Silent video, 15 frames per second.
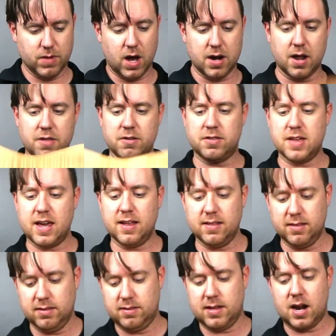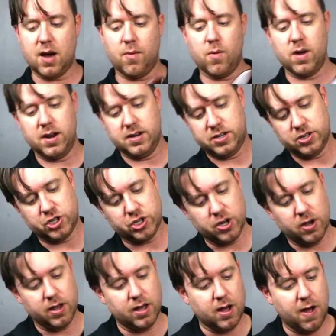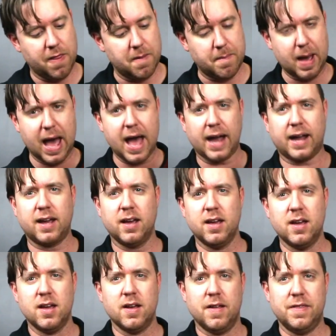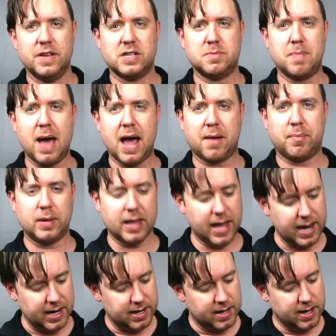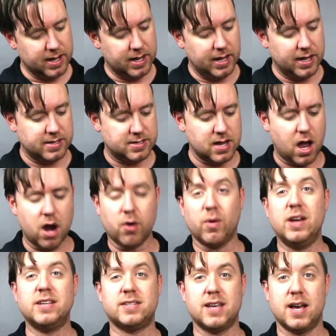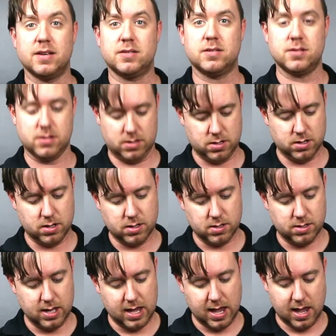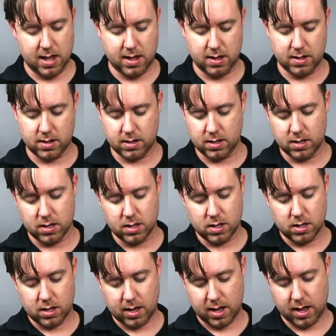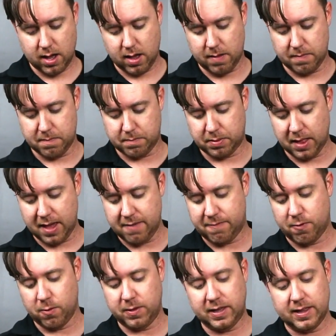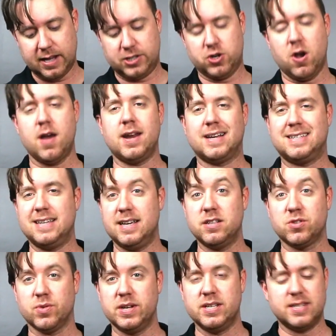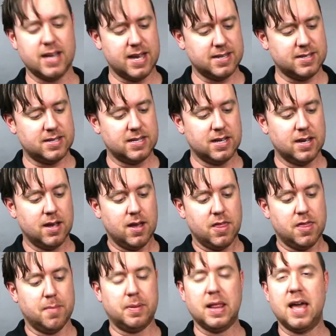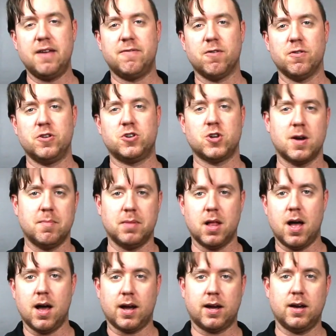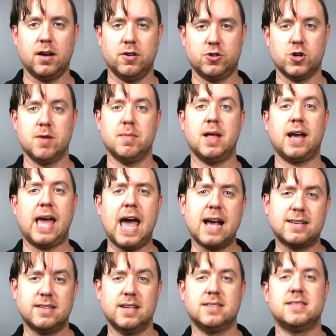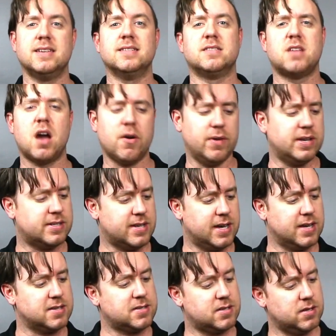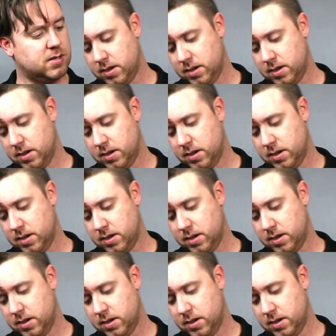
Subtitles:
Another thing that I wanted to show you on the back, this back plate is not recessed. The plate for the electronics is recessed. The plate for the trim block access is not recessed.